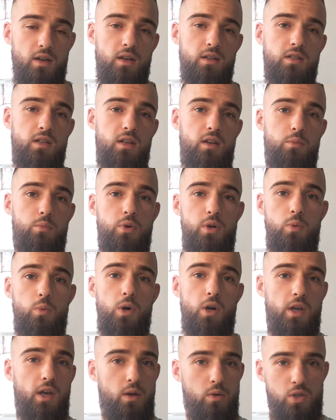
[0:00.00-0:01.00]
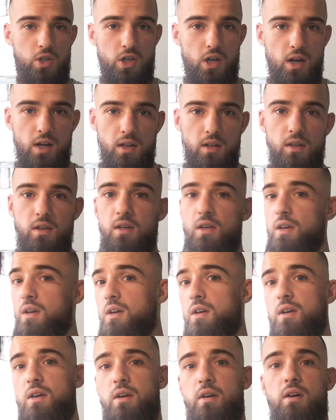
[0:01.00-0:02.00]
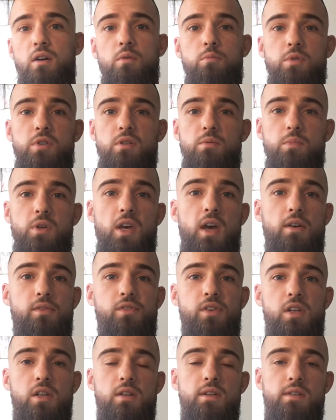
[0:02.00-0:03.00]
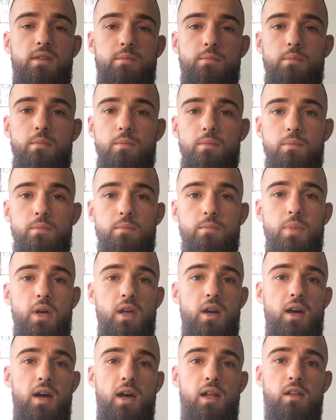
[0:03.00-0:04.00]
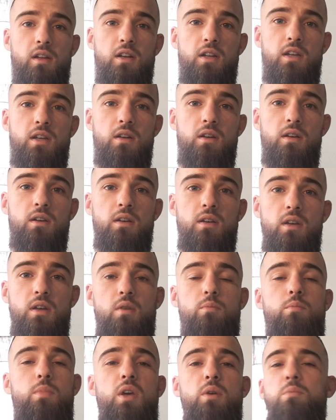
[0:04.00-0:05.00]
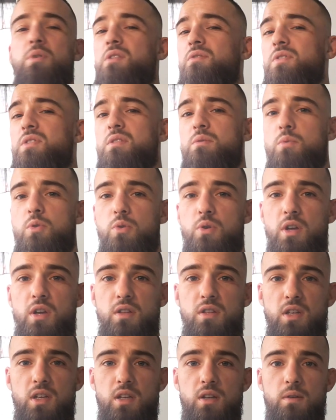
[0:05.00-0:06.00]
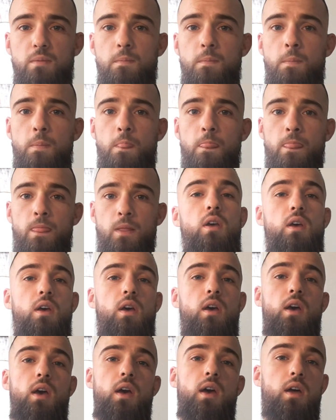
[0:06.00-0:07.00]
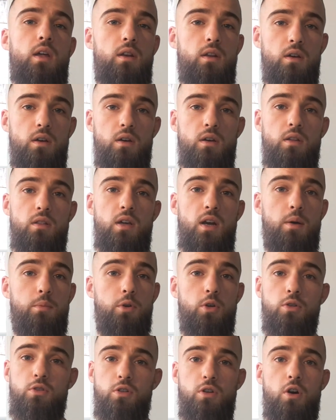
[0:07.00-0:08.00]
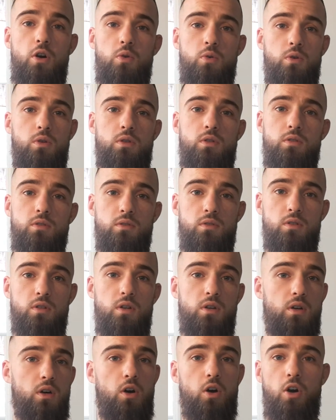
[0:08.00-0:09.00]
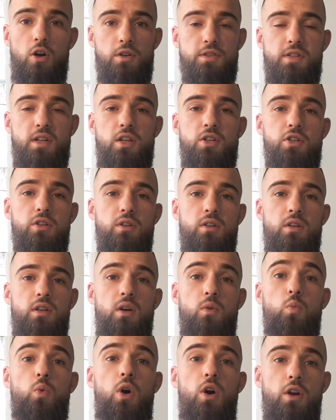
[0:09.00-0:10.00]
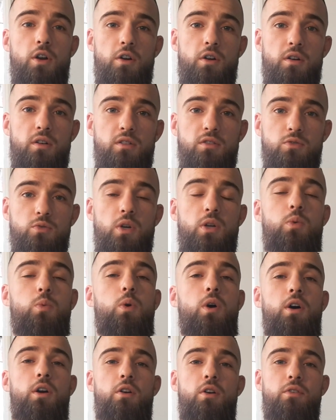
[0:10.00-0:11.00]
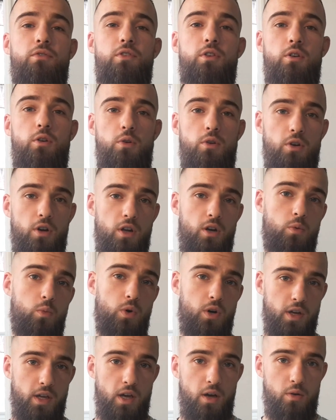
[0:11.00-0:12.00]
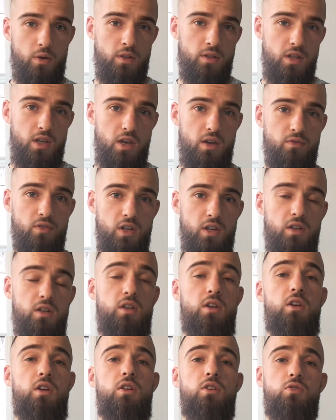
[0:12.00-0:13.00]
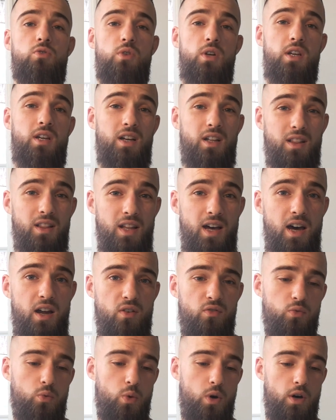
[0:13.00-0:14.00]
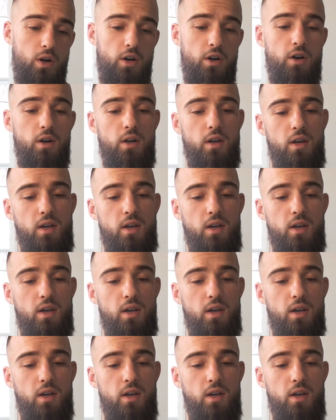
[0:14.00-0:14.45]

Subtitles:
take a pre-workout shot, some caffeine, some beta alanine, maybe even some creatine, and then I'm good to go. Hard session, and water. Drink water. If you know you're gonna work out in the evening, drink a lot of water.